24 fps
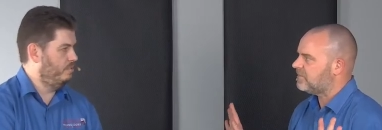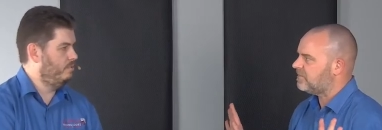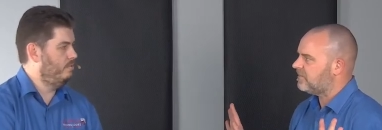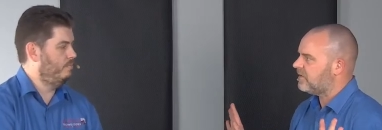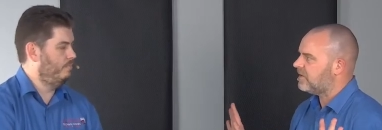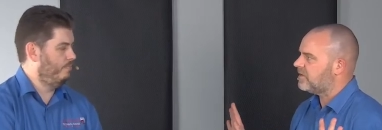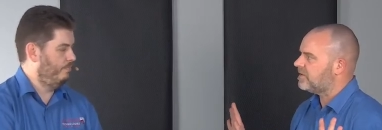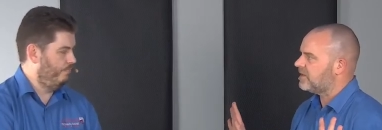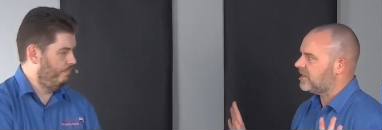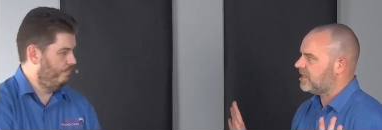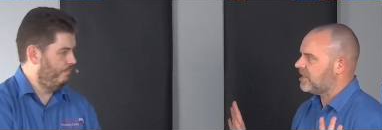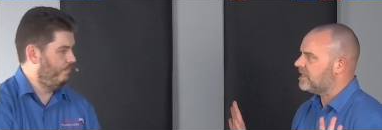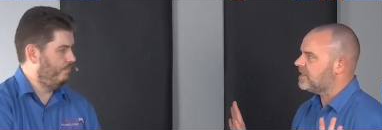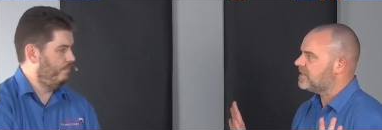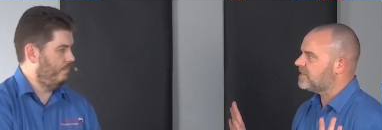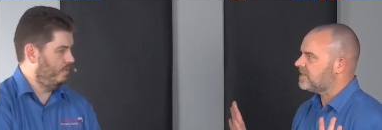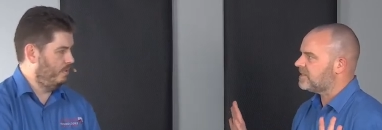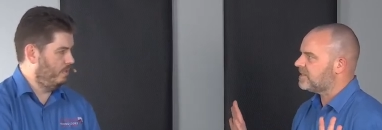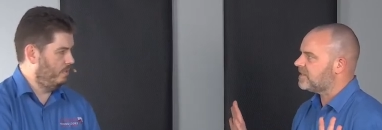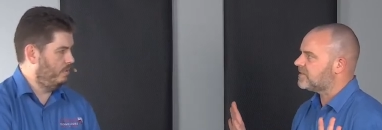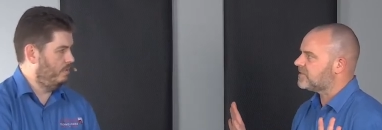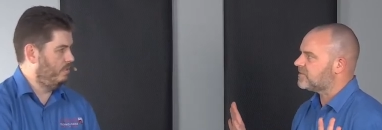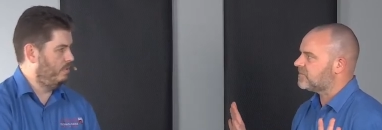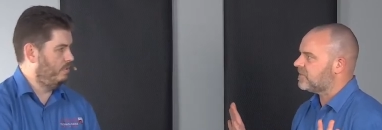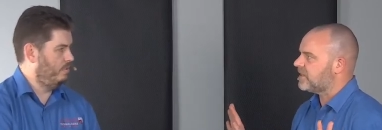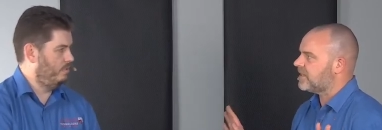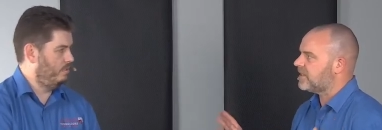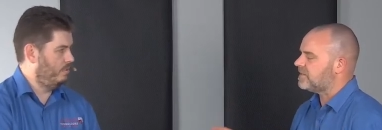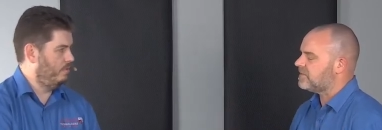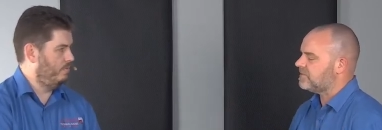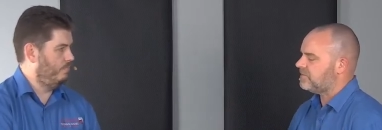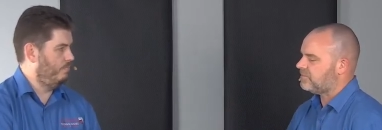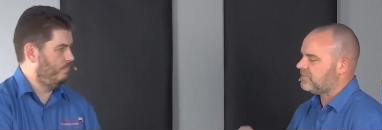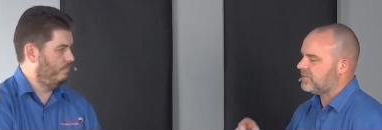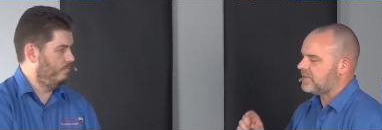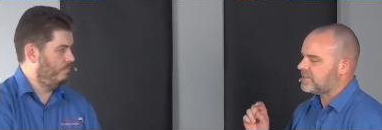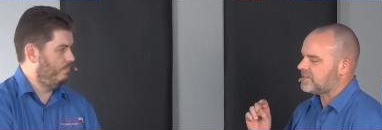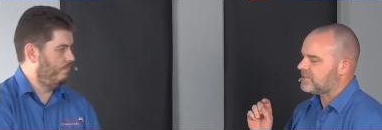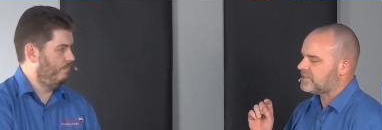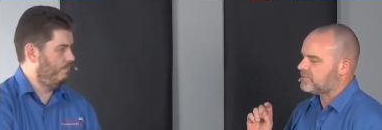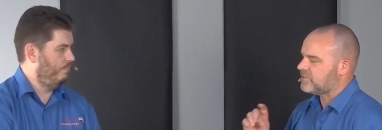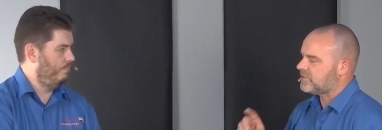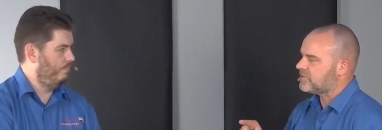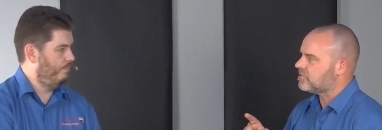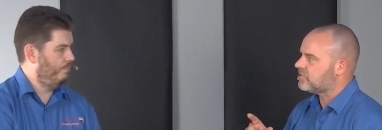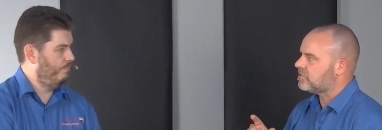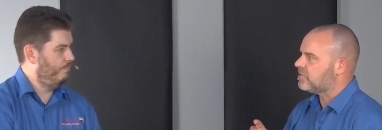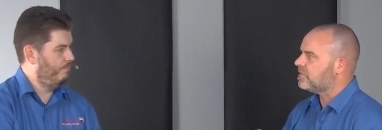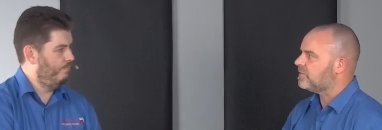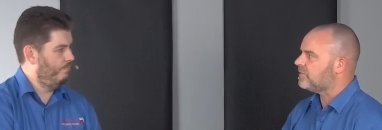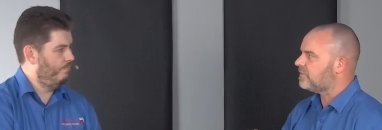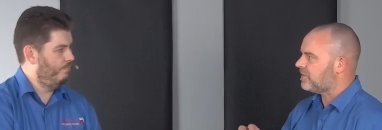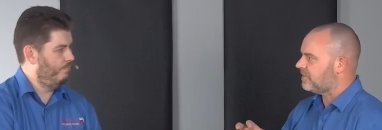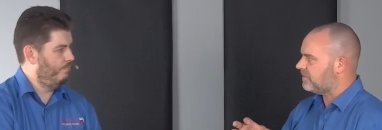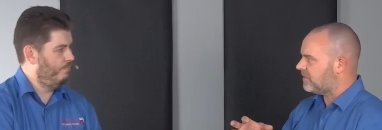Speaker 1: far the easiest way. As you press switch it off, the